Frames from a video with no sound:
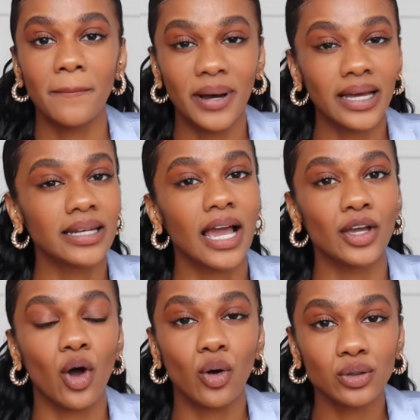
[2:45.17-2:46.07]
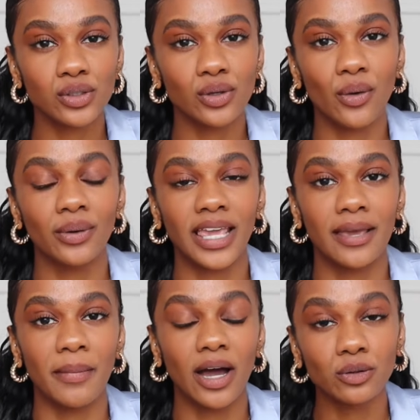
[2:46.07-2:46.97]
but I also
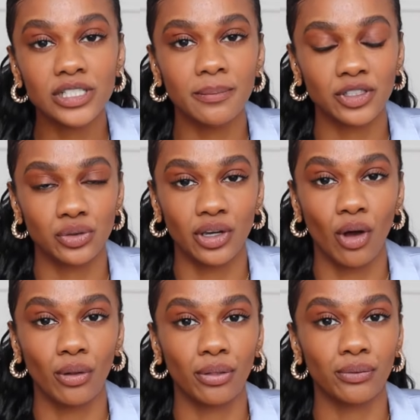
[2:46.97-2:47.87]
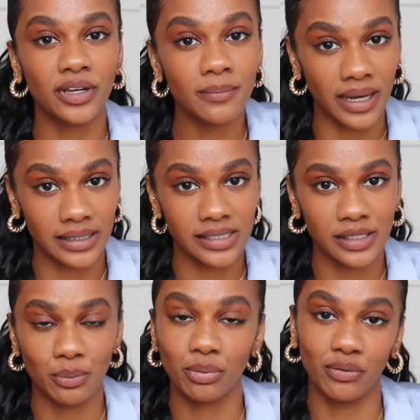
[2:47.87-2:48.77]
came out to Montreal 3 months
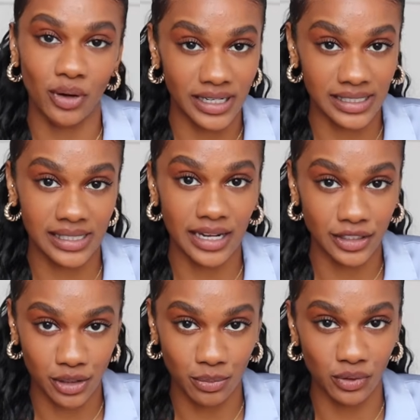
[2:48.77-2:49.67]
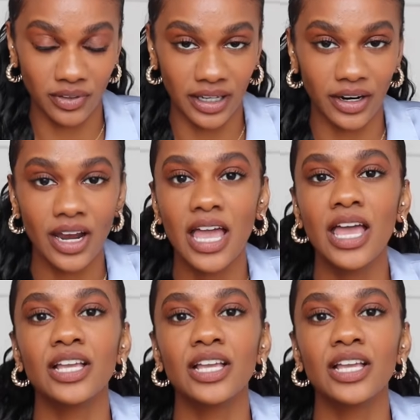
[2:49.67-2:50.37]
before I decided to move here,